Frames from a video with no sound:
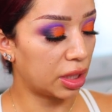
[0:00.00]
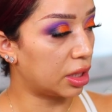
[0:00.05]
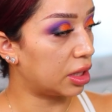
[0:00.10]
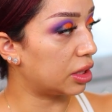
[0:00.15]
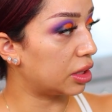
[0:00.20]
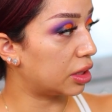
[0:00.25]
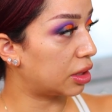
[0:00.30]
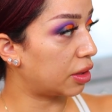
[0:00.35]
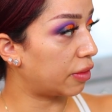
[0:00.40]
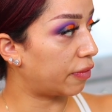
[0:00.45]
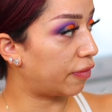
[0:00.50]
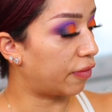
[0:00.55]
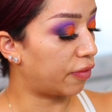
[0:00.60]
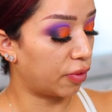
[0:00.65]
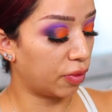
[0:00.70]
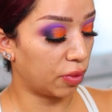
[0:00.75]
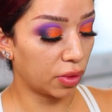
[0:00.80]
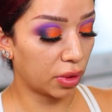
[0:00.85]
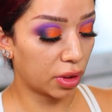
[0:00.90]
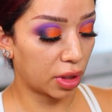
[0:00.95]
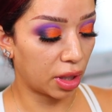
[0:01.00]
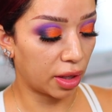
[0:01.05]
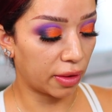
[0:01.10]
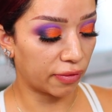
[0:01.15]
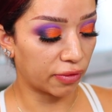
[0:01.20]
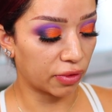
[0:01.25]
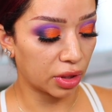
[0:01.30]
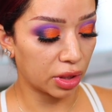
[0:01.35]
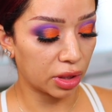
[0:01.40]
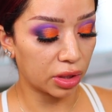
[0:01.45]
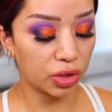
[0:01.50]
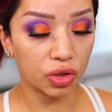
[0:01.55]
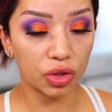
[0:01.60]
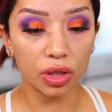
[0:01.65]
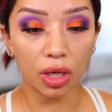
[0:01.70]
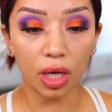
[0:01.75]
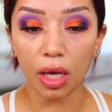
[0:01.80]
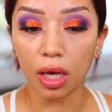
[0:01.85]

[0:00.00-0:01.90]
It is full coverage